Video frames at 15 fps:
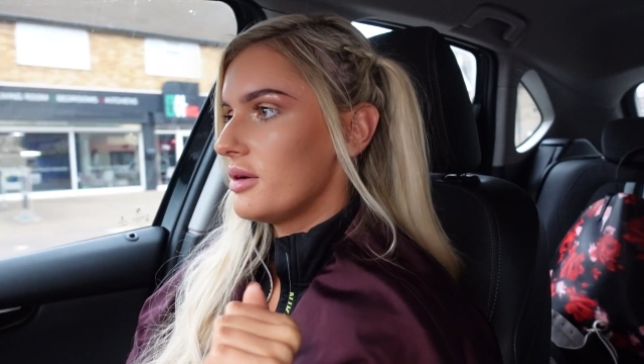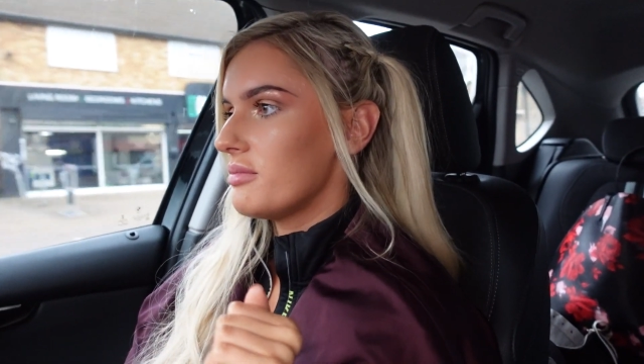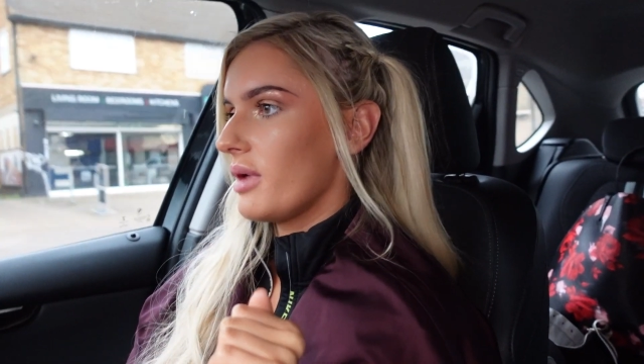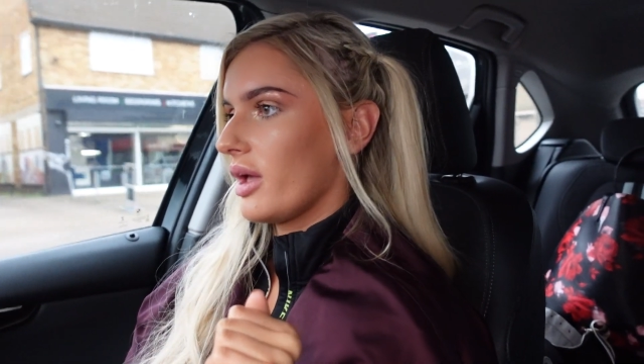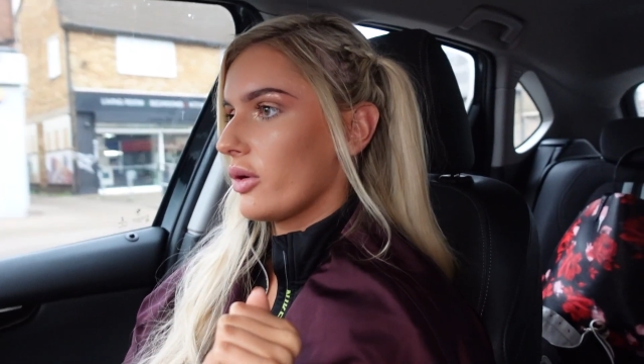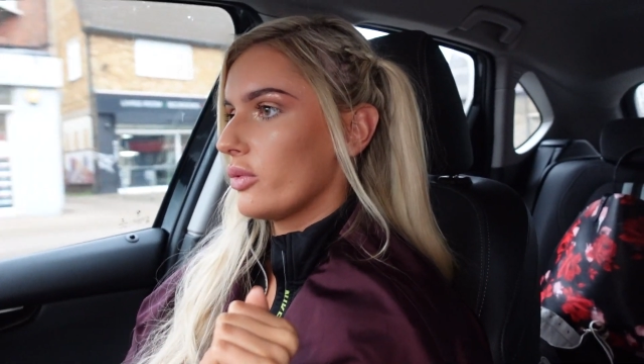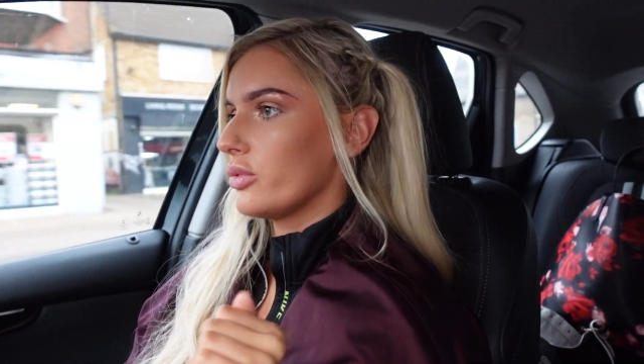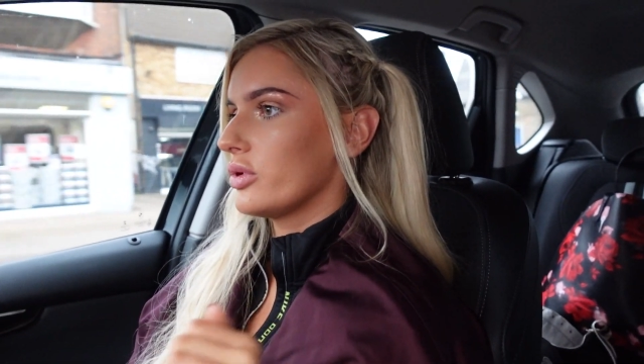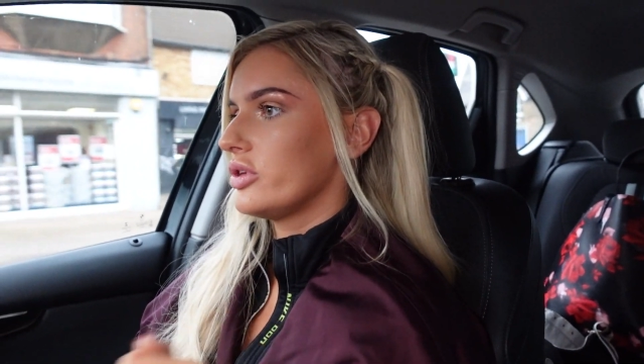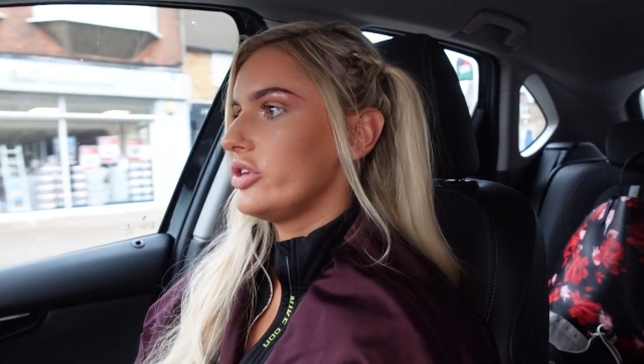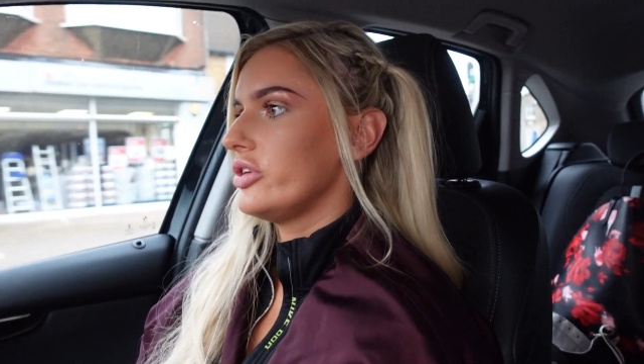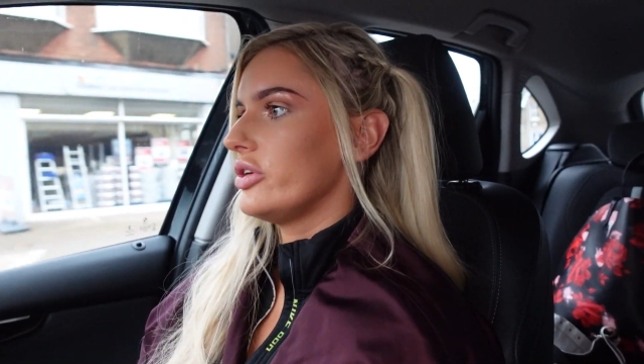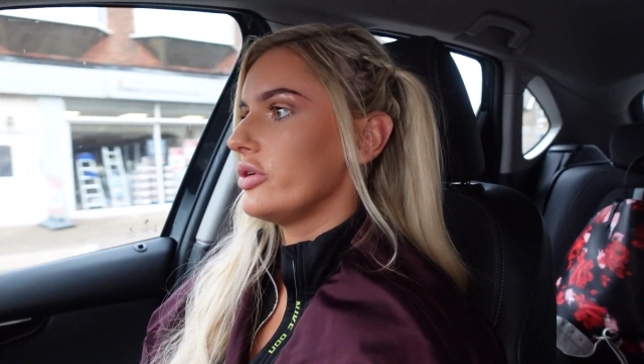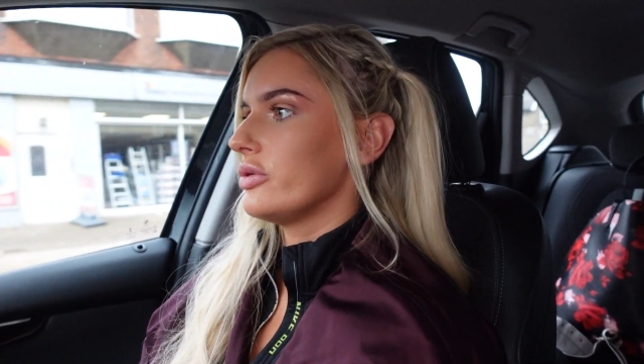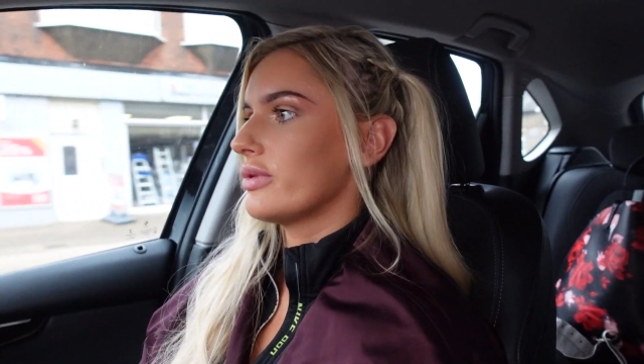make it all
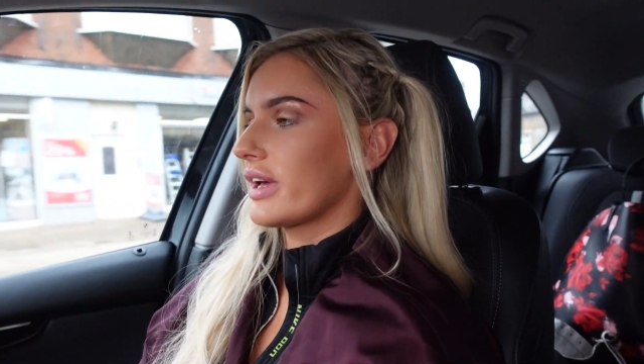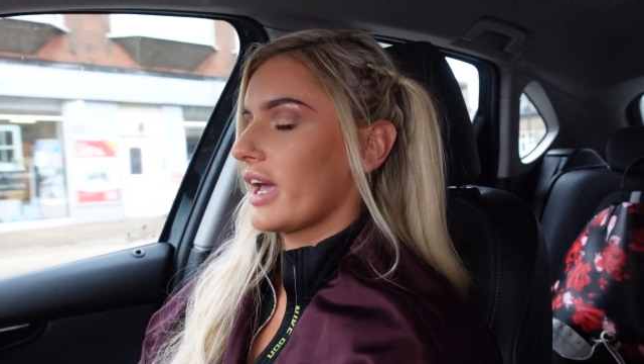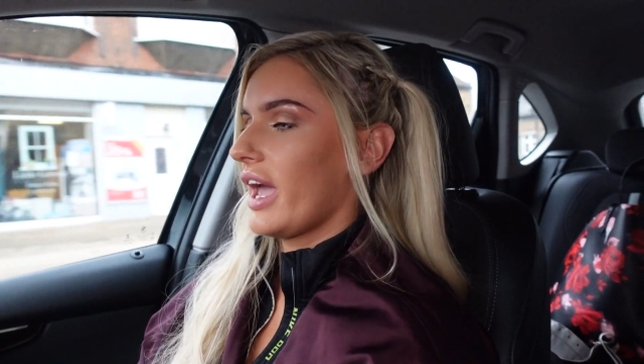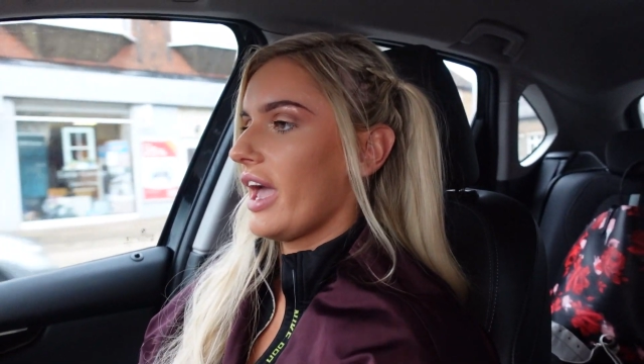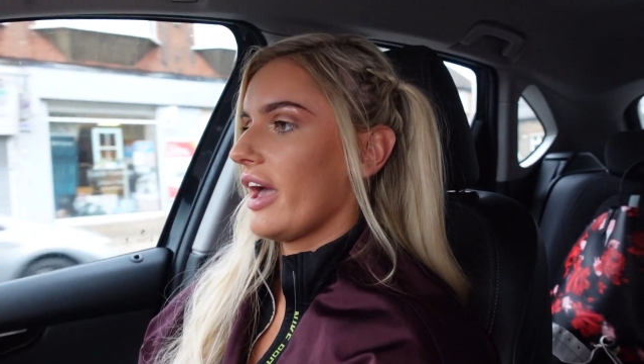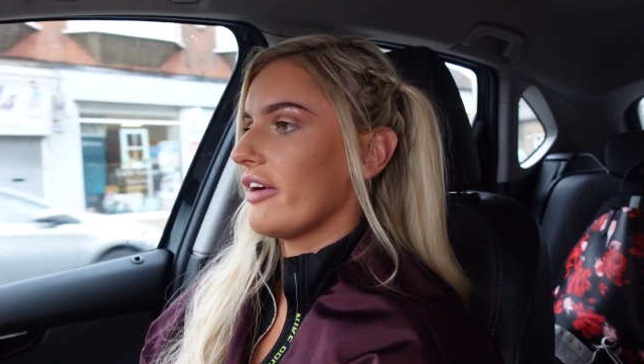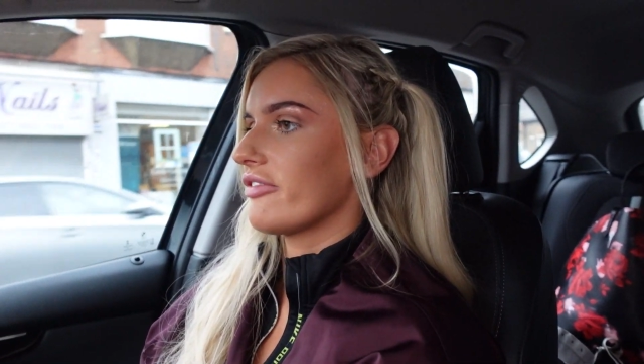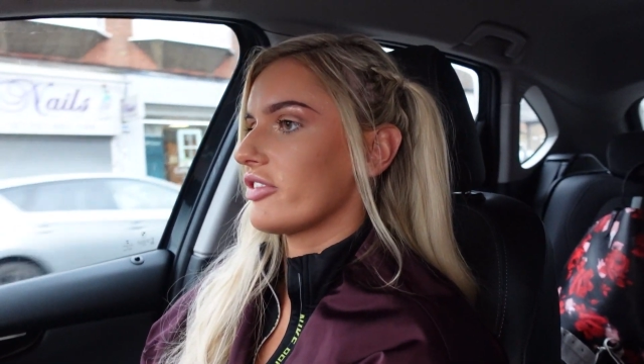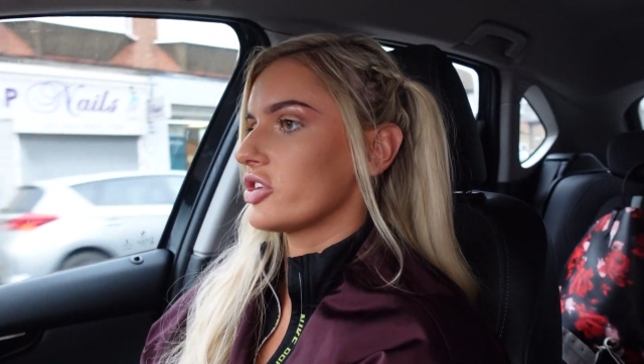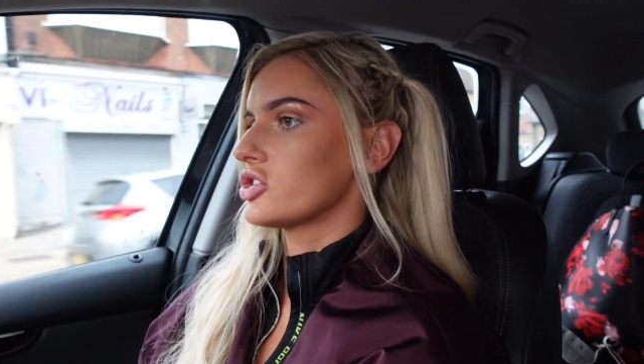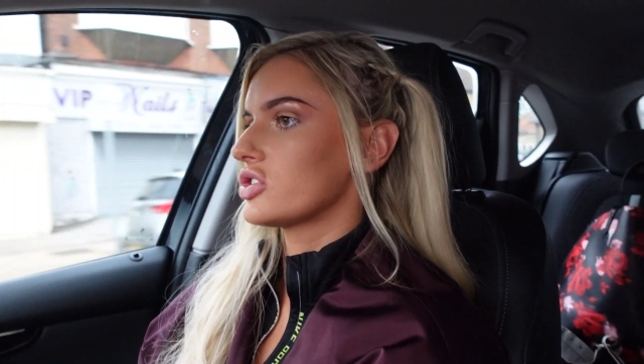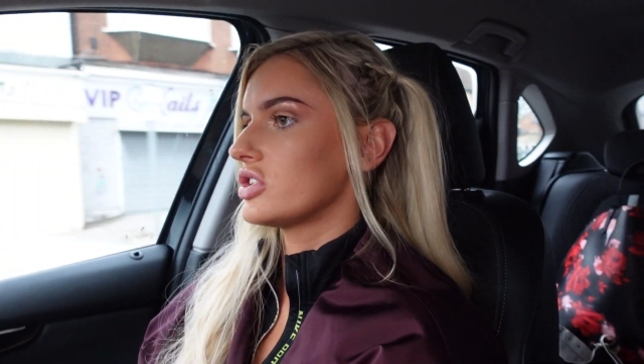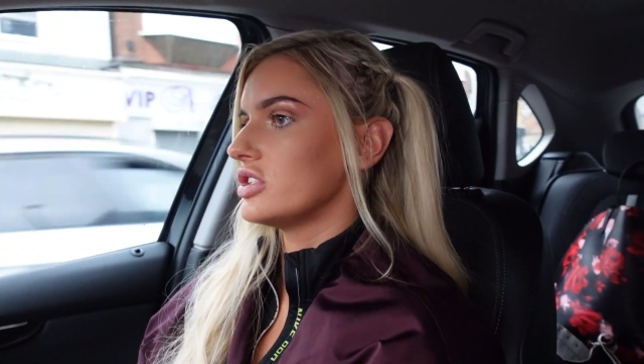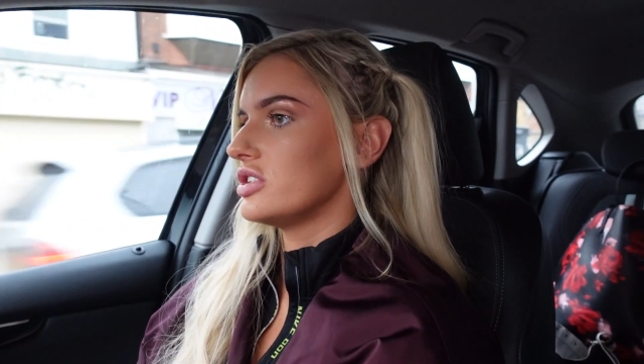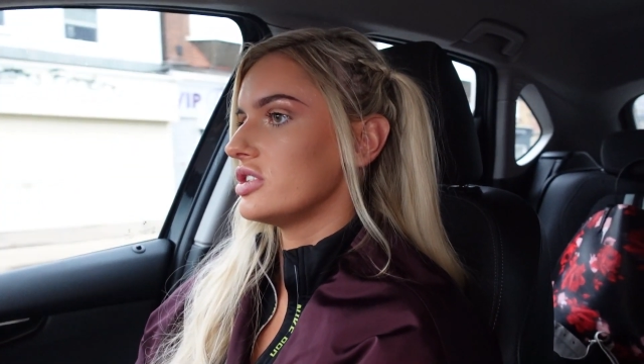cute, like air
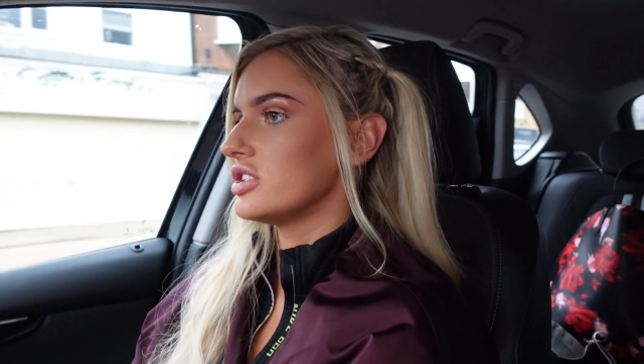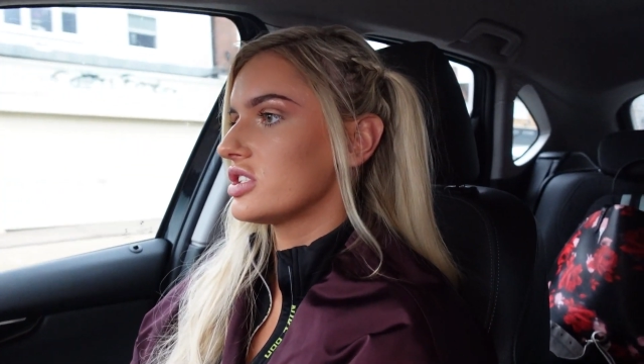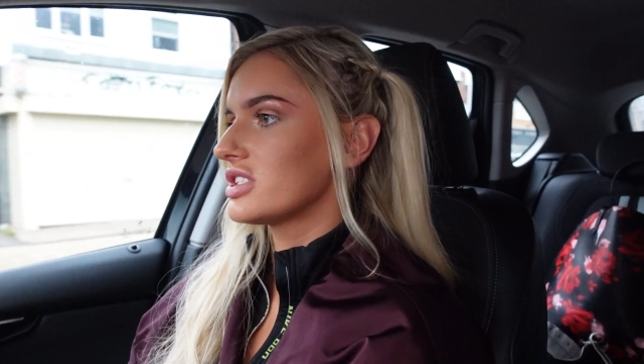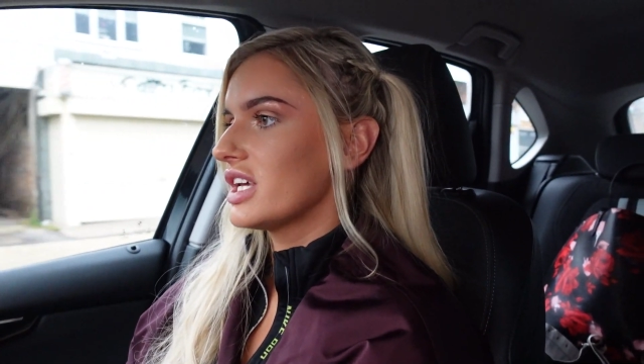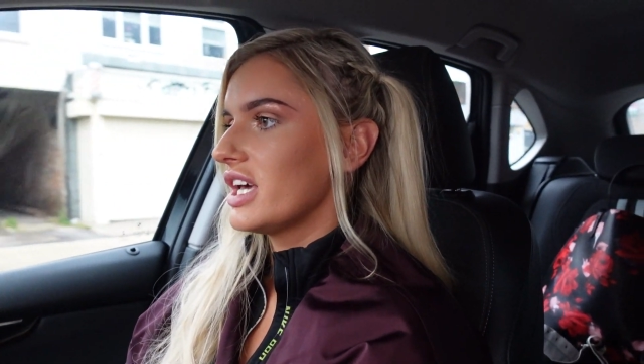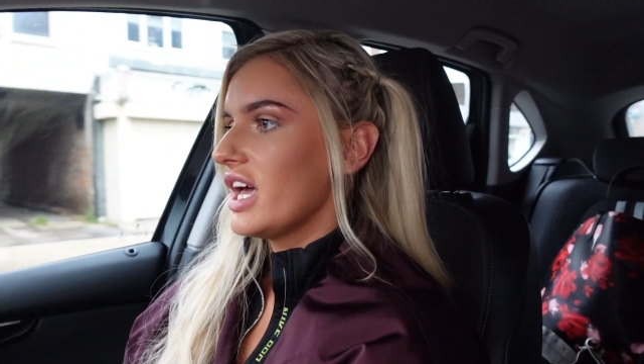fresheners